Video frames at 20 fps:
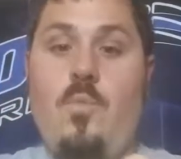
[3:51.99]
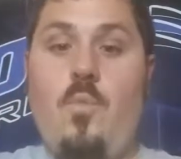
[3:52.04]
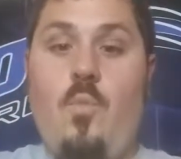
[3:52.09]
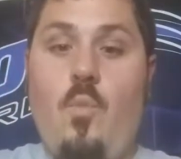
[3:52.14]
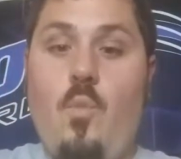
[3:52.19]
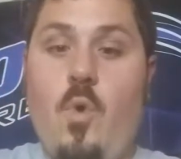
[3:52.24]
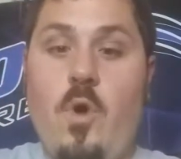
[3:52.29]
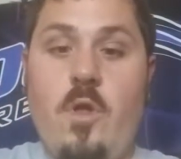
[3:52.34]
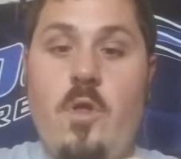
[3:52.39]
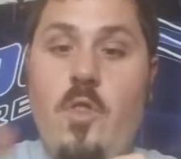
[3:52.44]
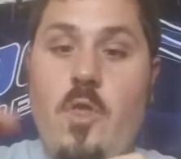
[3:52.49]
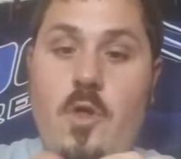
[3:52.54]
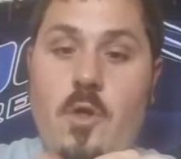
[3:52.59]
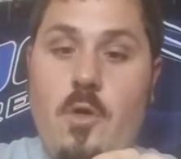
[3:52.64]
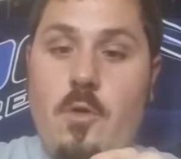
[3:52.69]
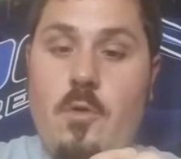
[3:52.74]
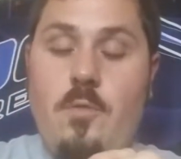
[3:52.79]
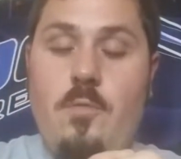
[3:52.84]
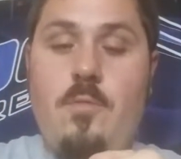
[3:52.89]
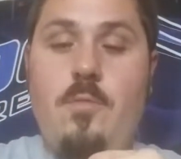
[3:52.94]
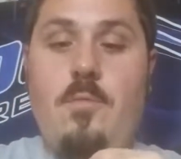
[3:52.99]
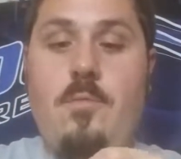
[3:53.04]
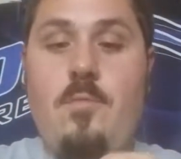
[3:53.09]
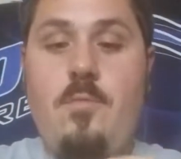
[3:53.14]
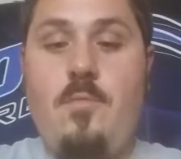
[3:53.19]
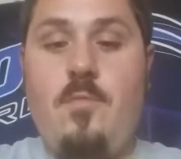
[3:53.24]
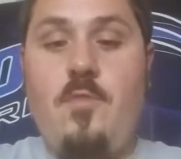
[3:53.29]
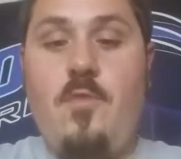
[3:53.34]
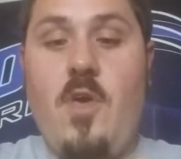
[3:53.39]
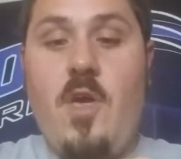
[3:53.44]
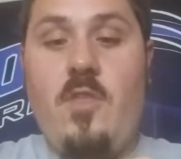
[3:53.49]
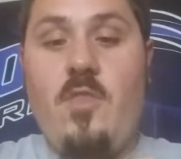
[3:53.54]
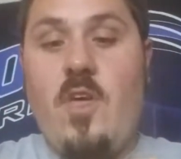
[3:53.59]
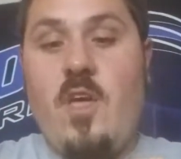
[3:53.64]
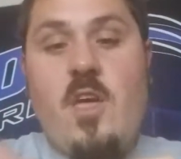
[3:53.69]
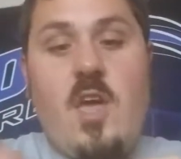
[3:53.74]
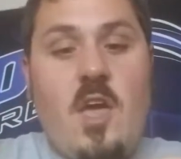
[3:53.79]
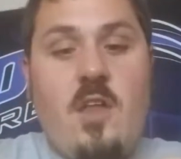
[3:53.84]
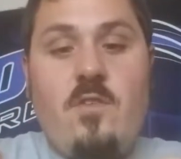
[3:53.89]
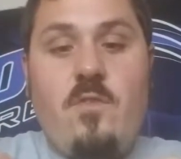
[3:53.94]
one little thing
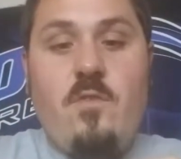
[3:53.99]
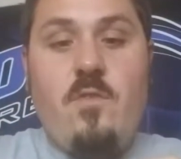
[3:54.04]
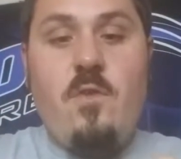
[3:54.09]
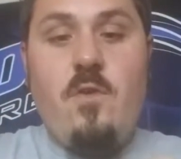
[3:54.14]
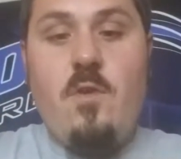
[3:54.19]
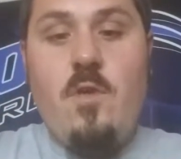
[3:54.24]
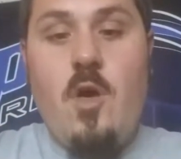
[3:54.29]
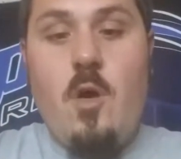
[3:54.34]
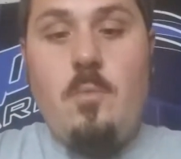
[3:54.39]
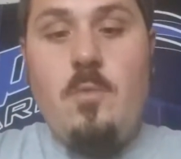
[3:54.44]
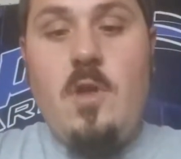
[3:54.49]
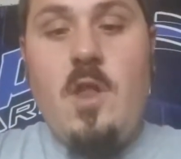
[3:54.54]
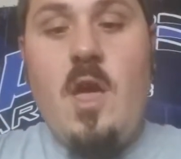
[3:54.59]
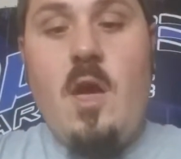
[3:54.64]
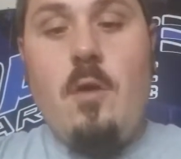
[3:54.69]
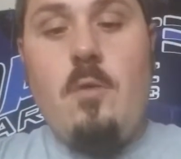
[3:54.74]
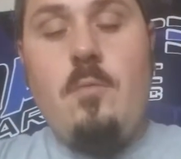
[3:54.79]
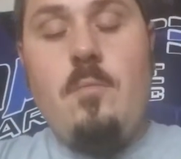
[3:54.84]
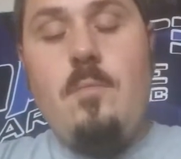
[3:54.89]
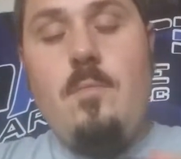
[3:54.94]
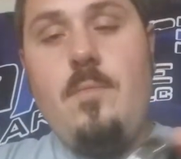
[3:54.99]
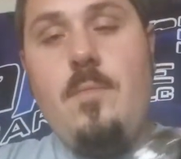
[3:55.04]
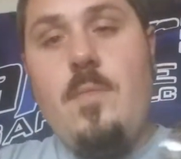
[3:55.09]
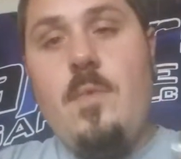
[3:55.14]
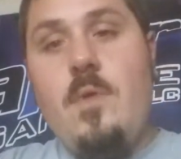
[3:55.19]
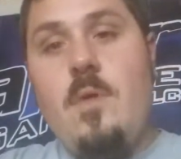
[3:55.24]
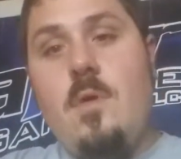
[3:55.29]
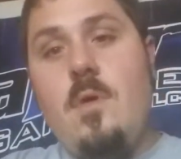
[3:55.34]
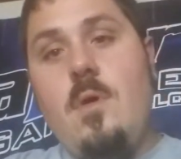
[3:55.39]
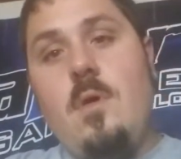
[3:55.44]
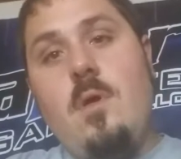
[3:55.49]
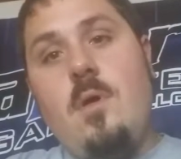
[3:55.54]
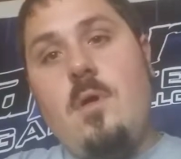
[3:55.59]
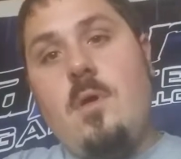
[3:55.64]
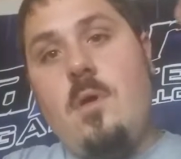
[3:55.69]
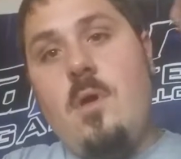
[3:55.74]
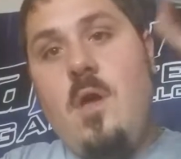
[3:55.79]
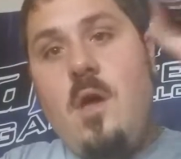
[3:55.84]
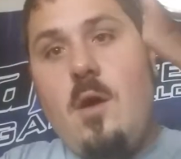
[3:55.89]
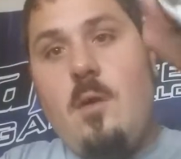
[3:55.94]
that kind of helped it out.
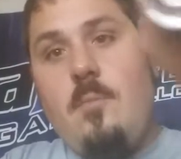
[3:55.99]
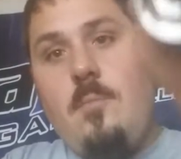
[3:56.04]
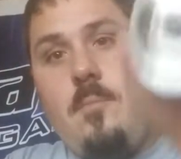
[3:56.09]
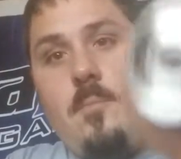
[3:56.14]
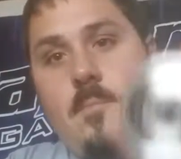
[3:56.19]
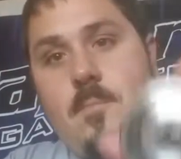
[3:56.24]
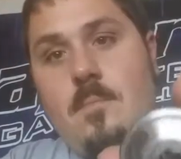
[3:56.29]
Now,